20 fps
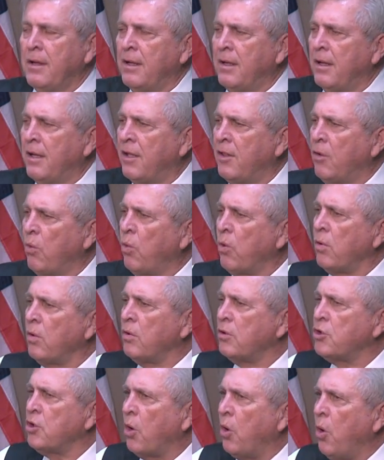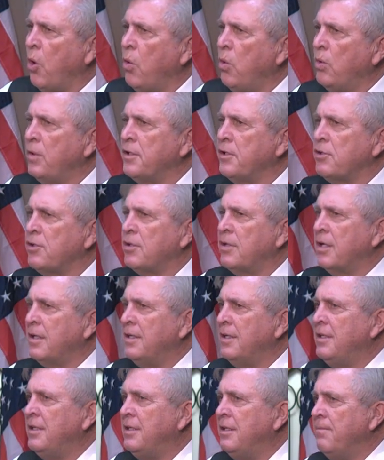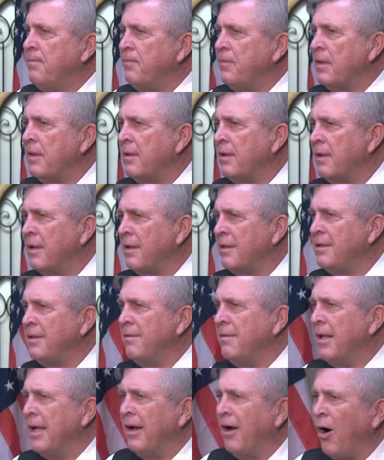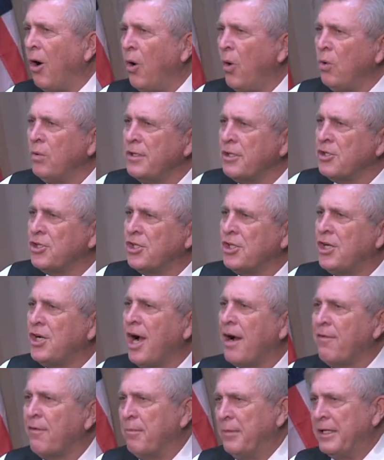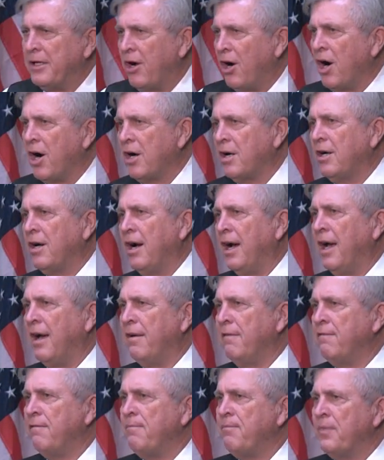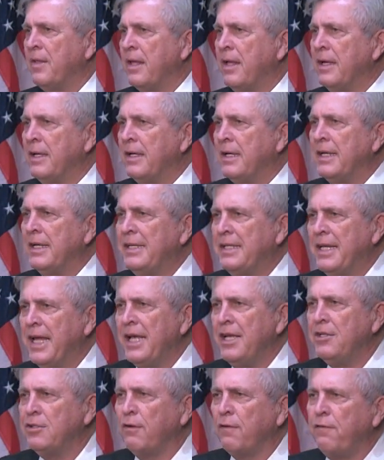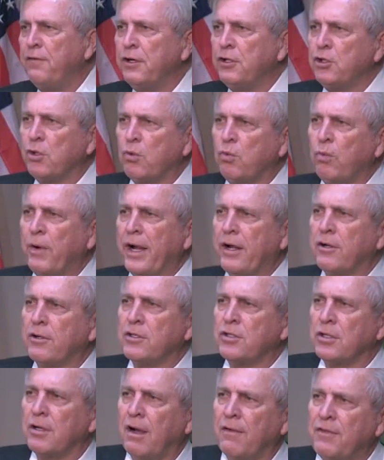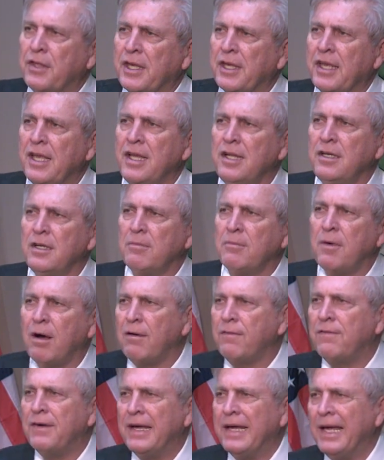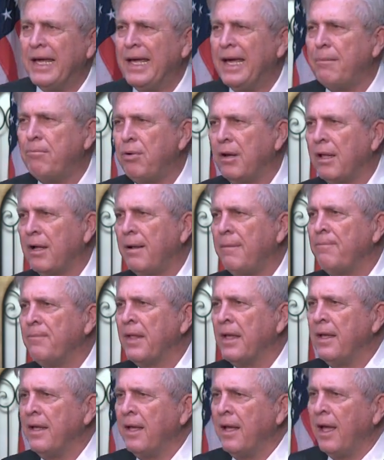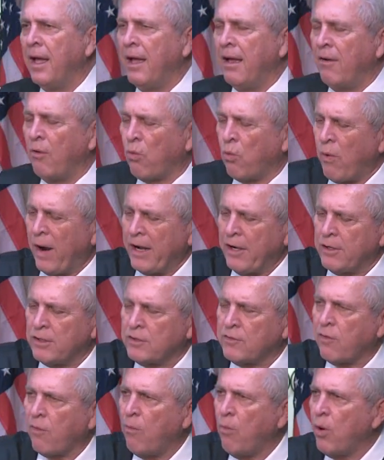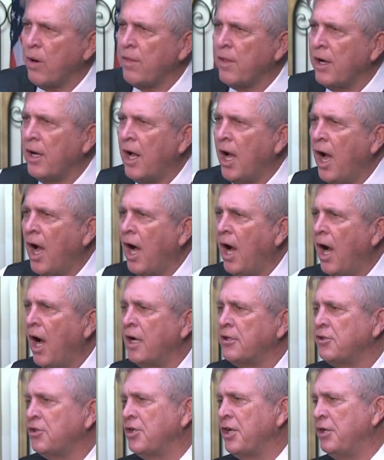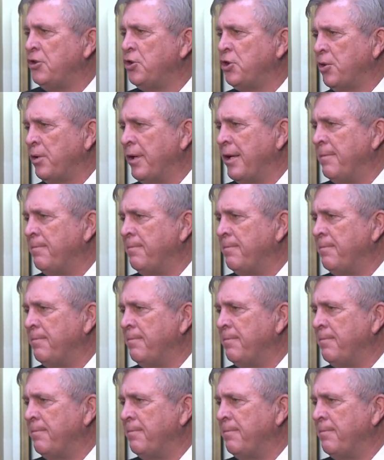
And the world's oldest, oldest government archive contains official records of the kingdom of Ebla, records for more than a century.